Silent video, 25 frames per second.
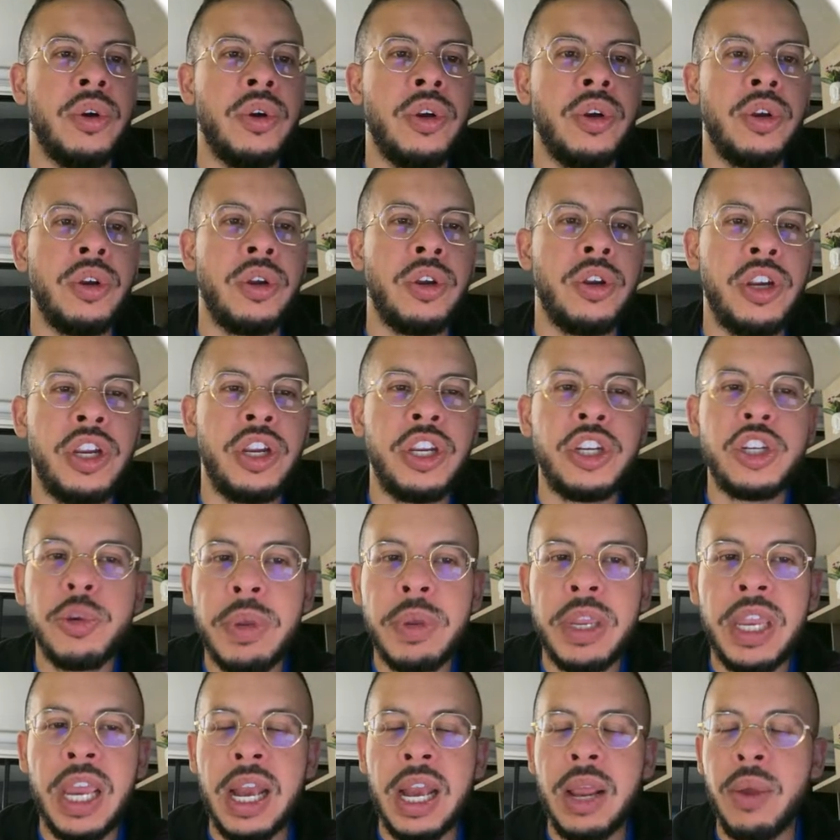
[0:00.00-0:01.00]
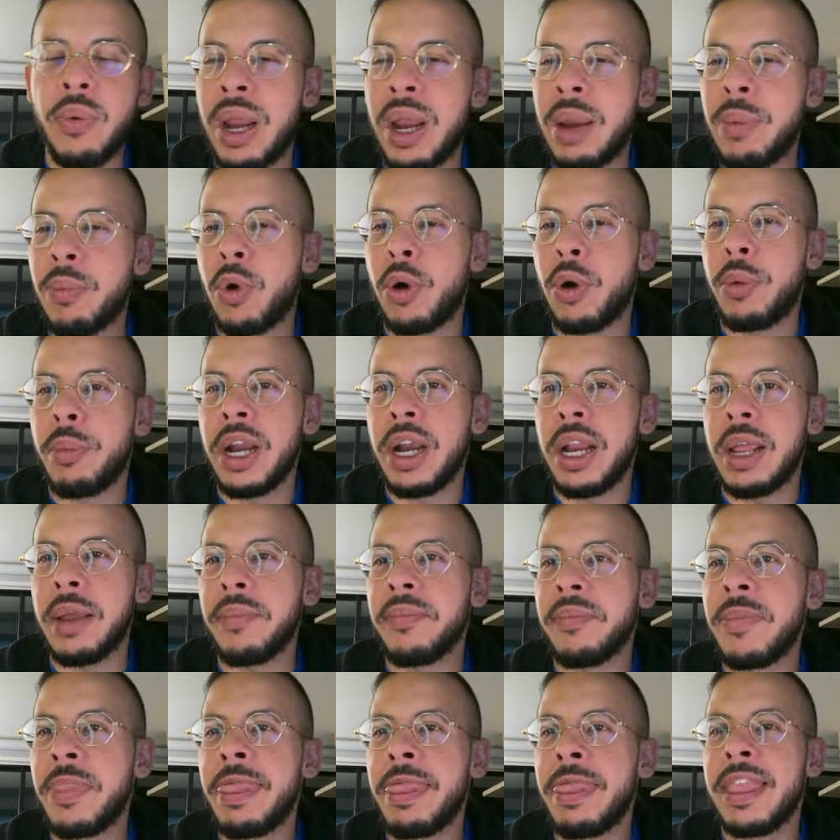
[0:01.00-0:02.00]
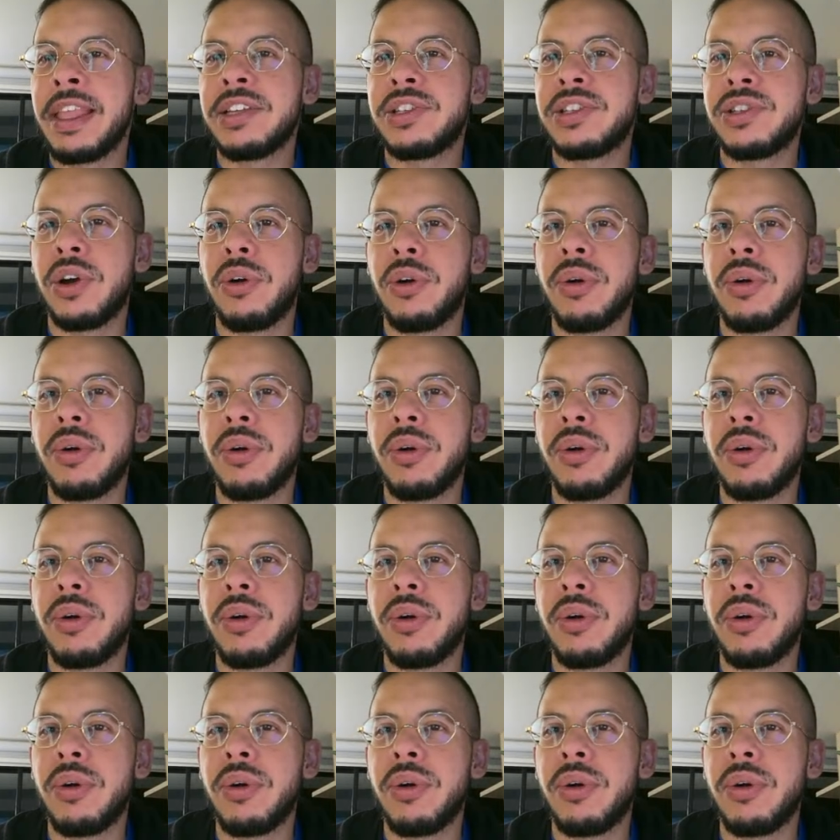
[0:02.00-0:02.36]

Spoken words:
You should be getting way more money. So